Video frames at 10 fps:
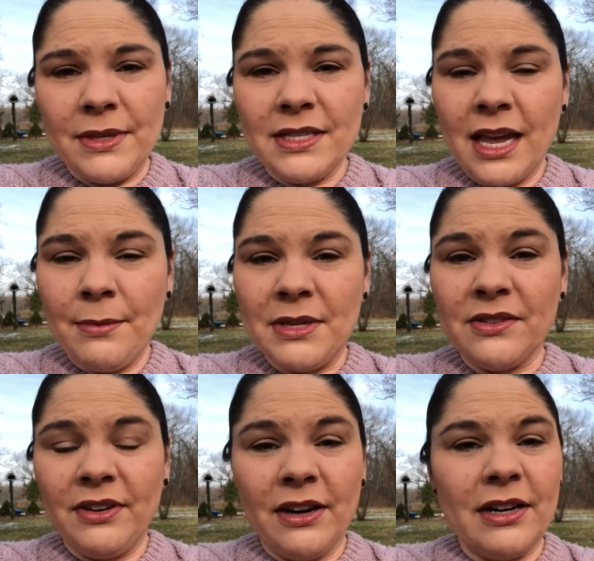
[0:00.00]
This game
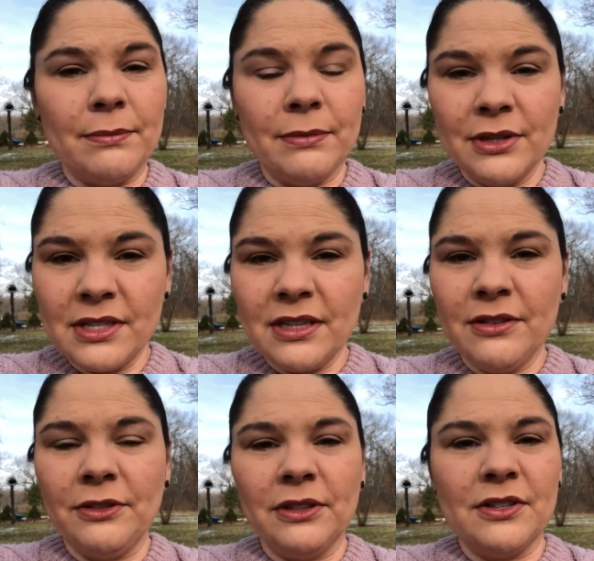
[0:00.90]
is very
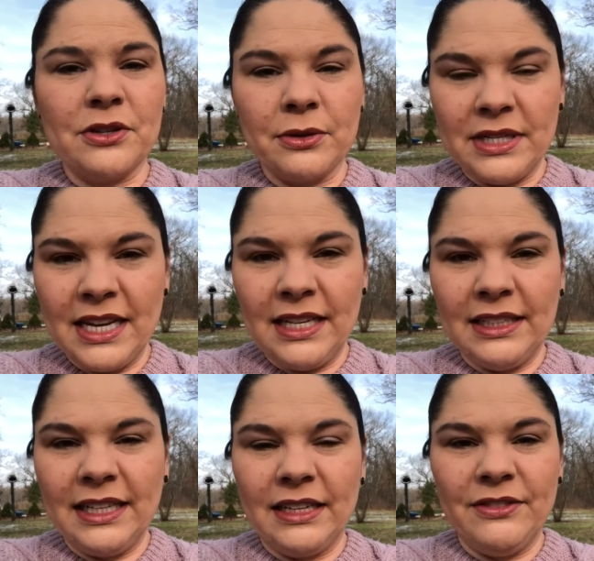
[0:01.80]
immersive, full of
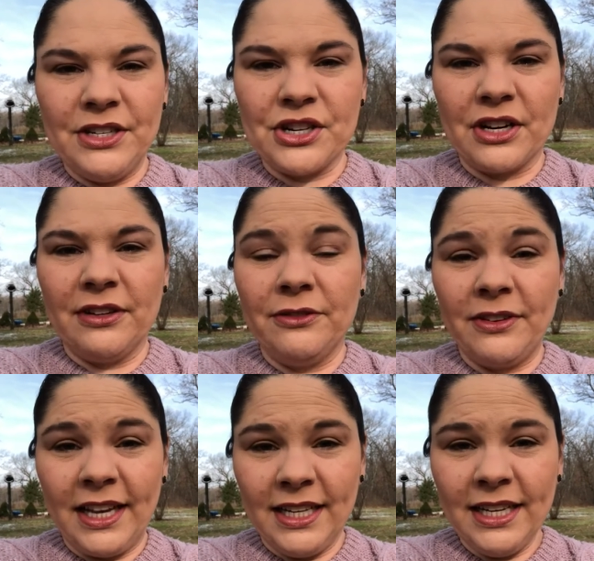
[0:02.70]
storytelling, adventure, and
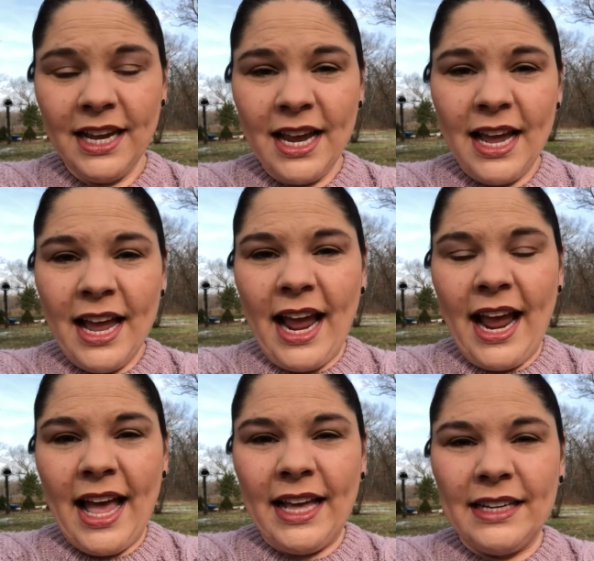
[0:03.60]
fun,
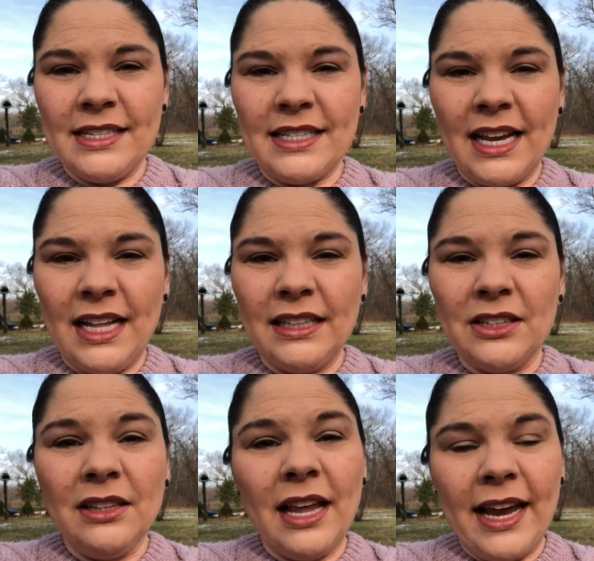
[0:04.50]
and a
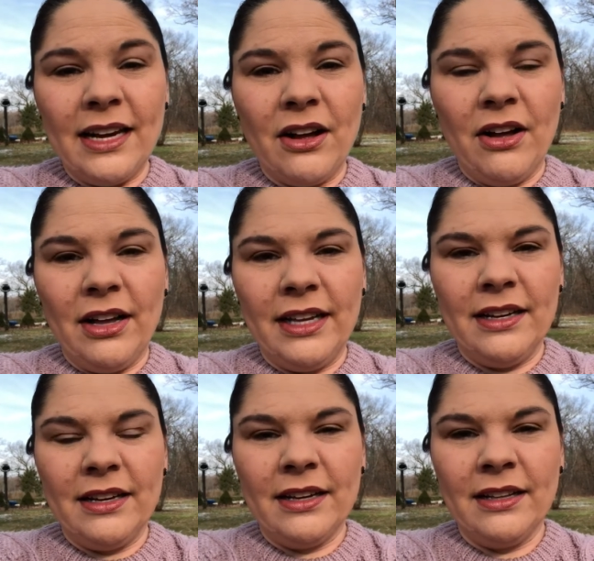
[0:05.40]
little light
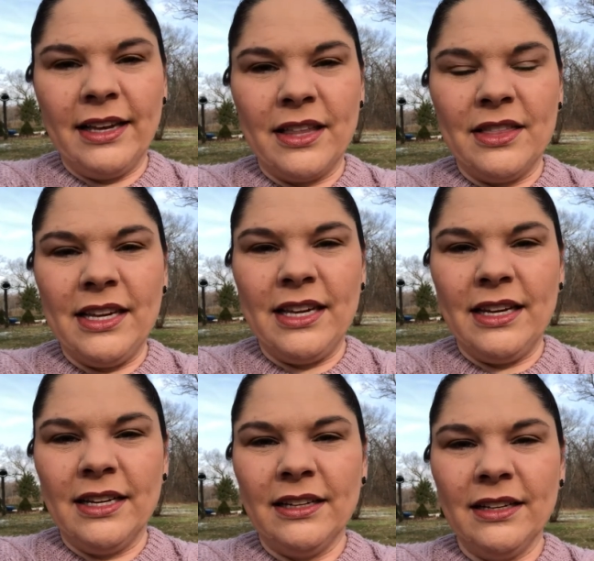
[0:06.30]
on like
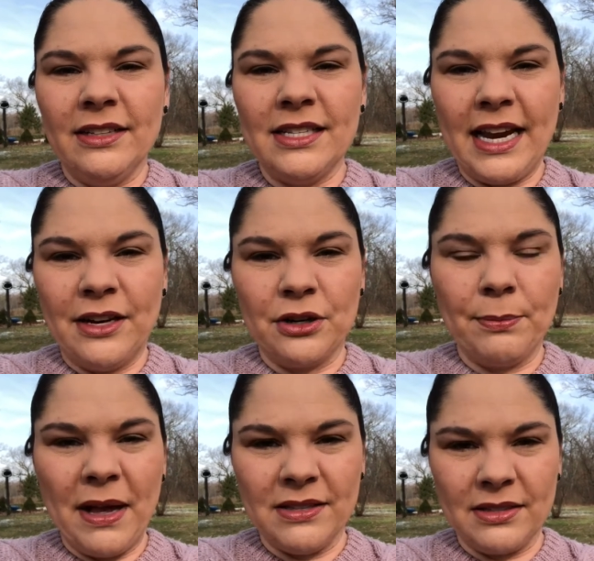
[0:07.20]
the
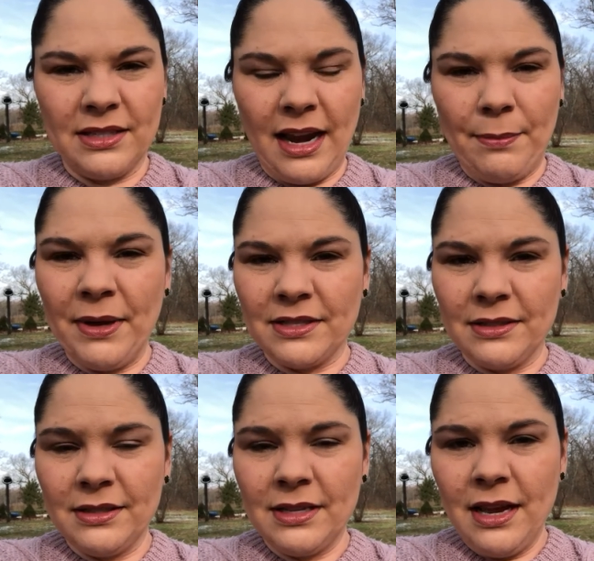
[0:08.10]
standard puzzle type
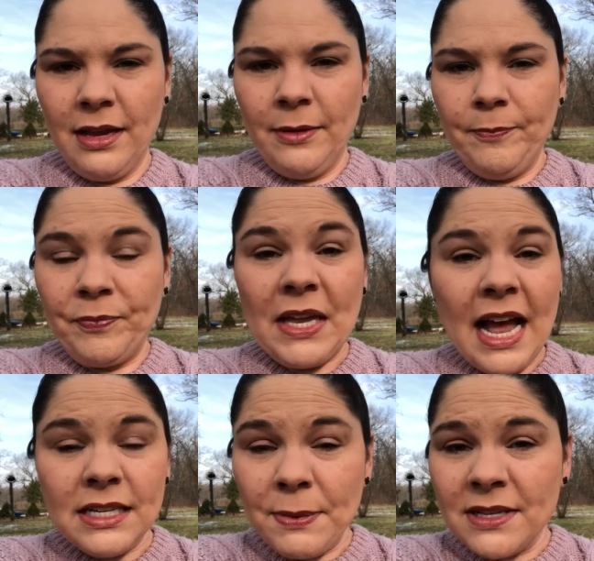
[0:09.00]
puzzles. It
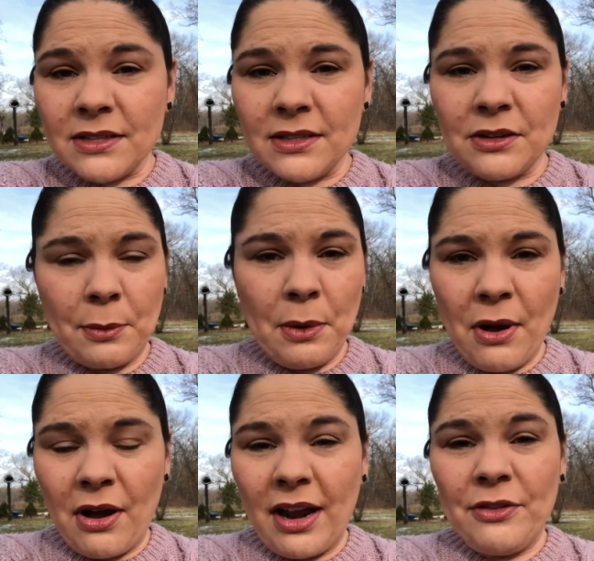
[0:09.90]
puzzles, don't get me
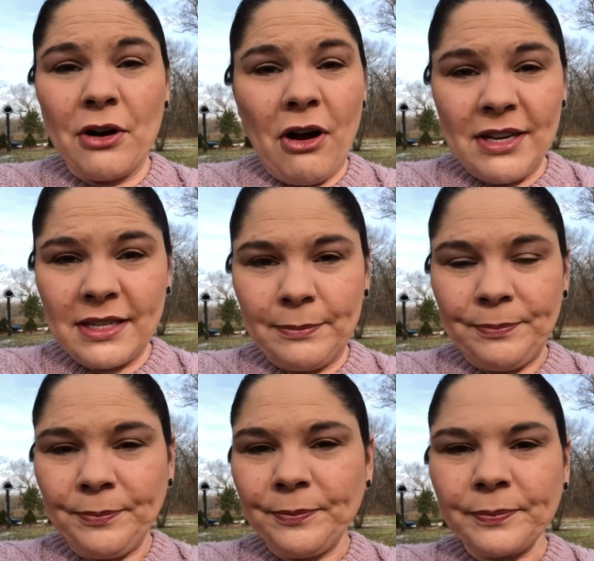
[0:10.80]
wrong, and they're awesome.